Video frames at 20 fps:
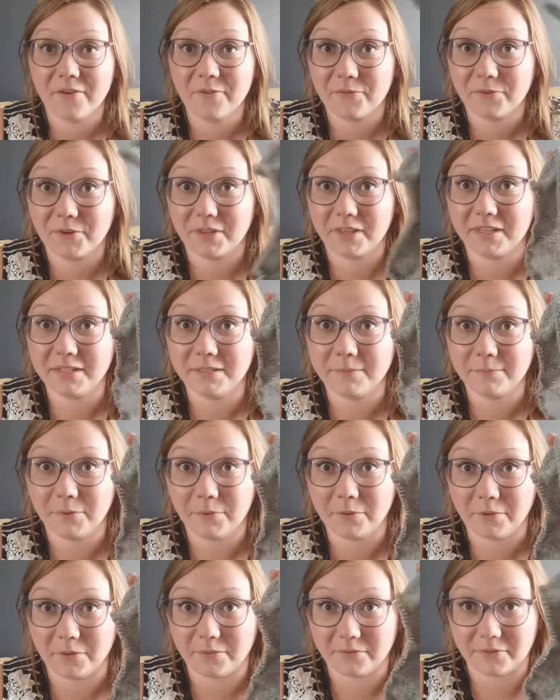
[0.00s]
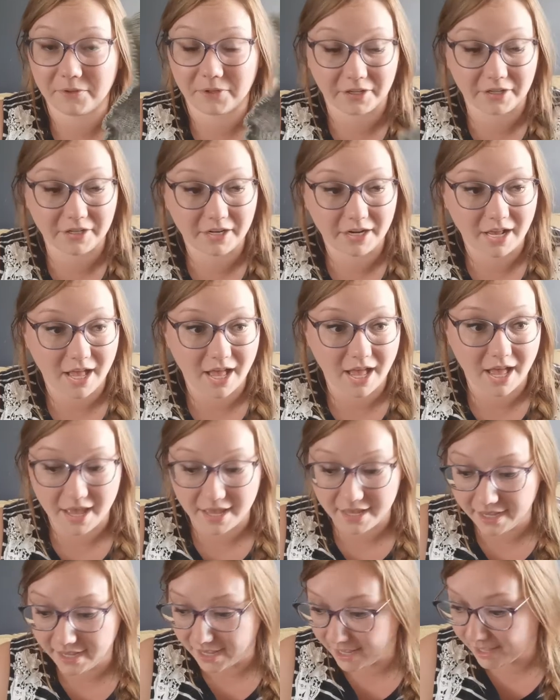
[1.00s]
For this pullover,
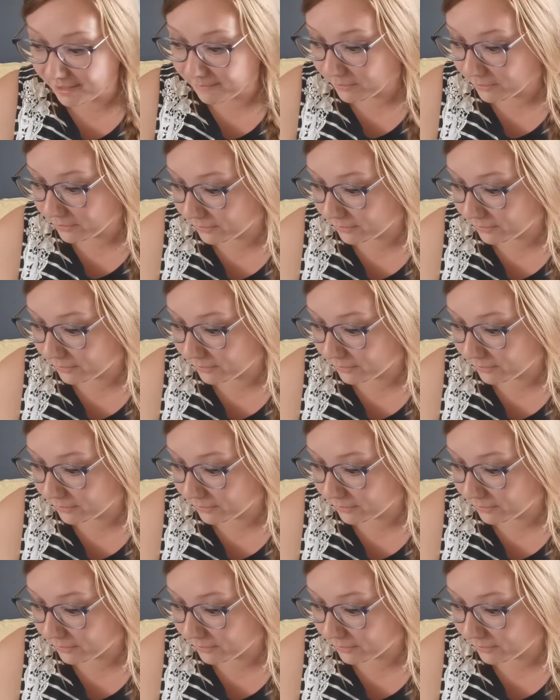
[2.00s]
I am